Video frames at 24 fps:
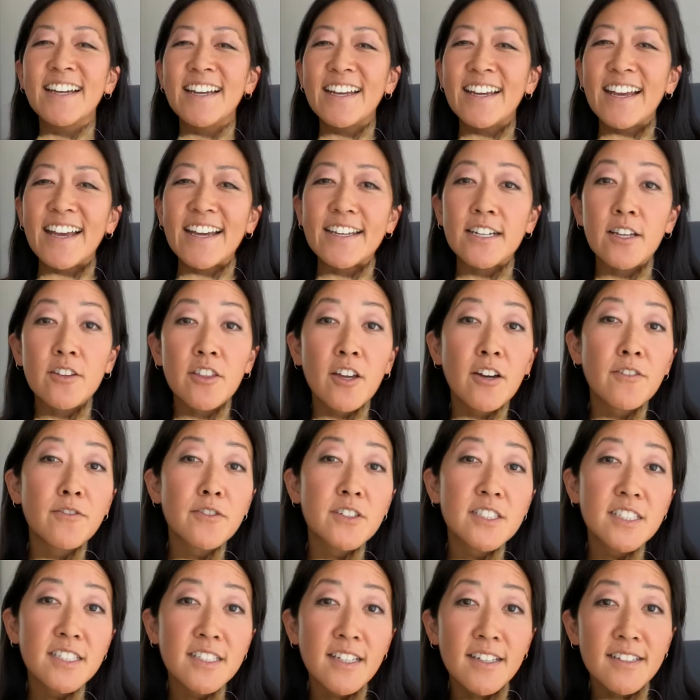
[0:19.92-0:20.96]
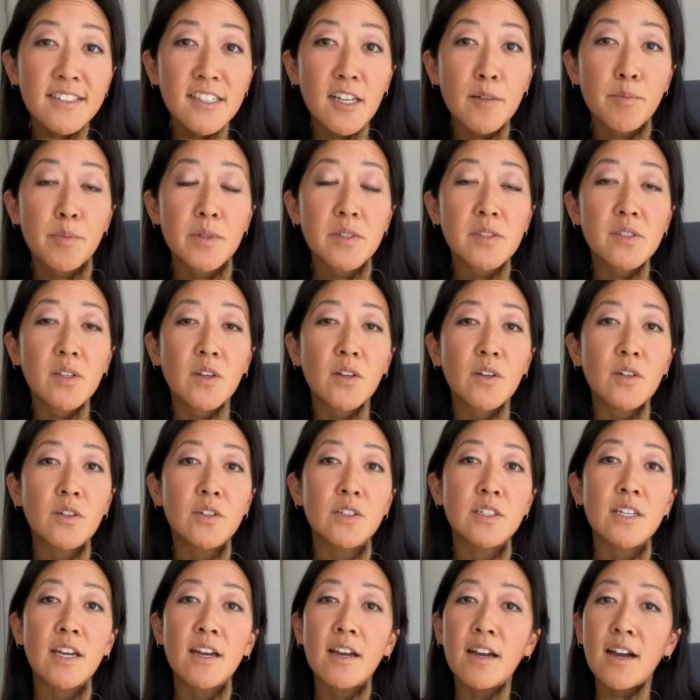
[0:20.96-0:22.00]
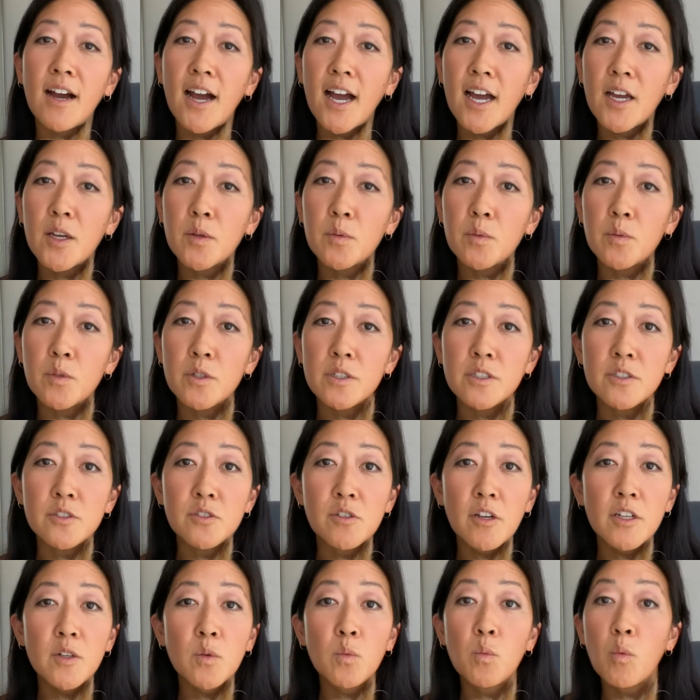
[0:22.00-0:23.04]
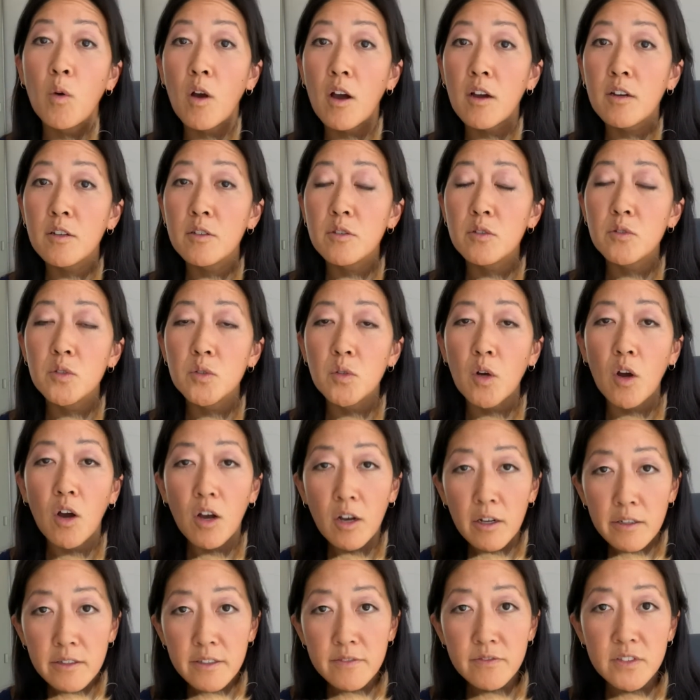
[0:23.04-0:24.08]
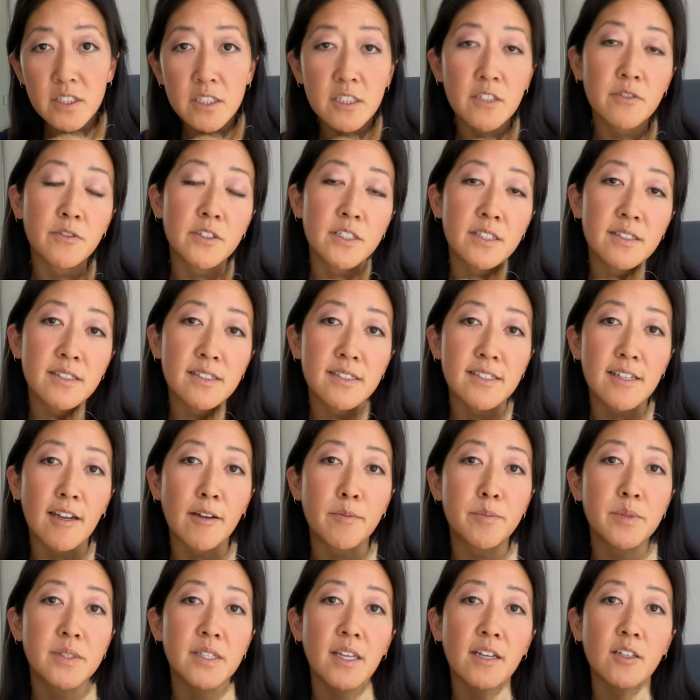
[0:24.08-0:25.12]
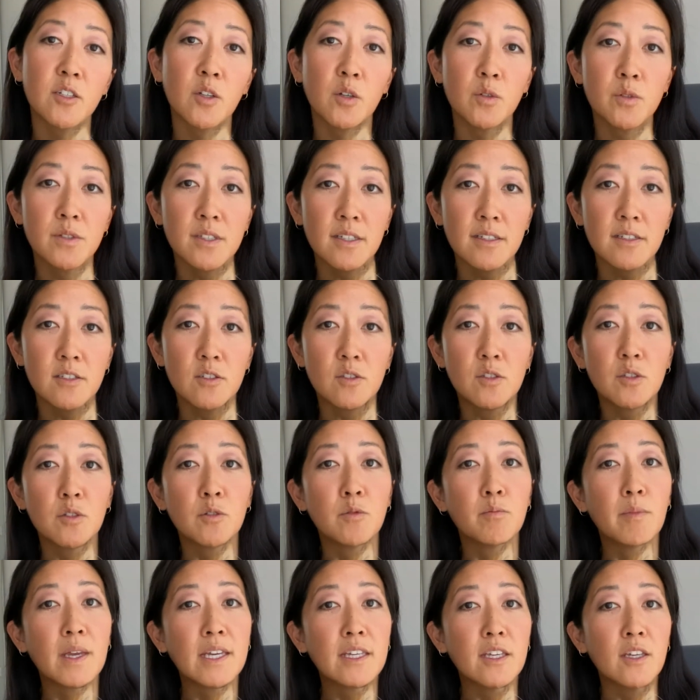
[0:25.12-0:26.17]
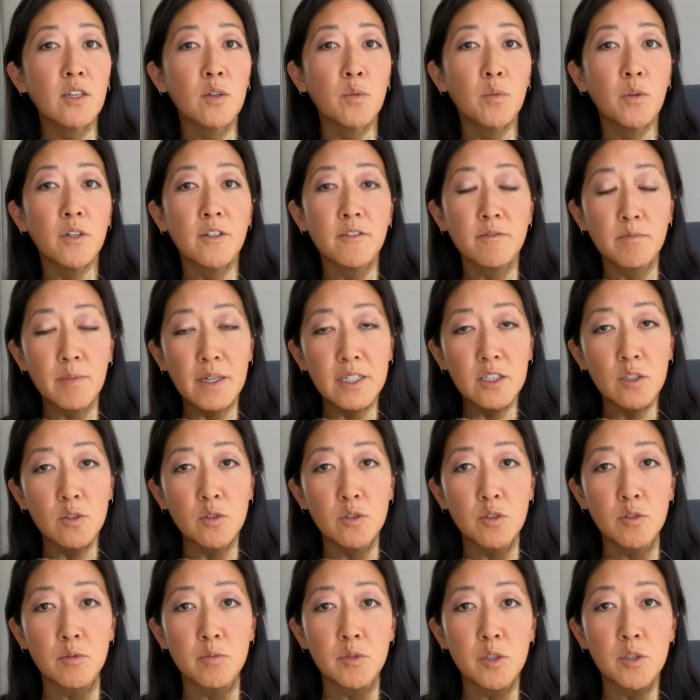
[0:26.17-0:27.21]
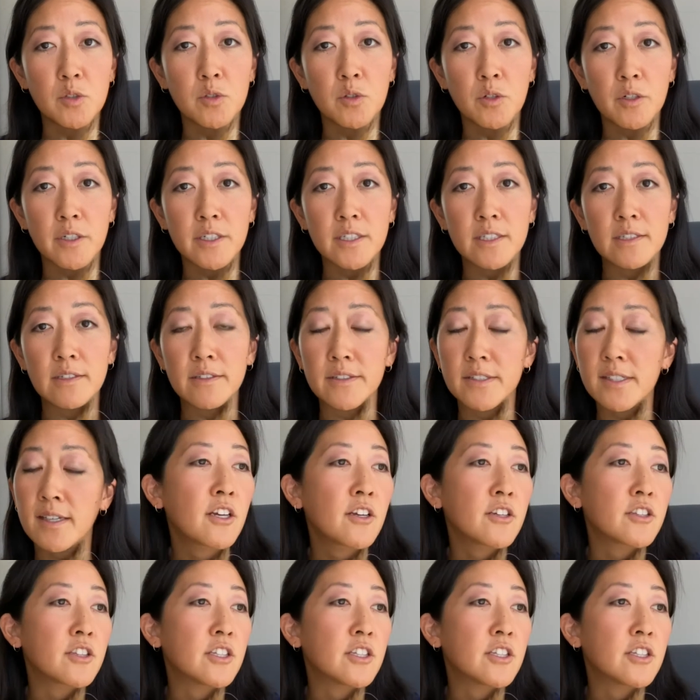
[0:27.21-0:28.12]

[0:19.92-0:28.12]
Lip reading: And I thought for today's episode, I would try to walk through all of the different steps that goes into making one of my YouTube tutorials.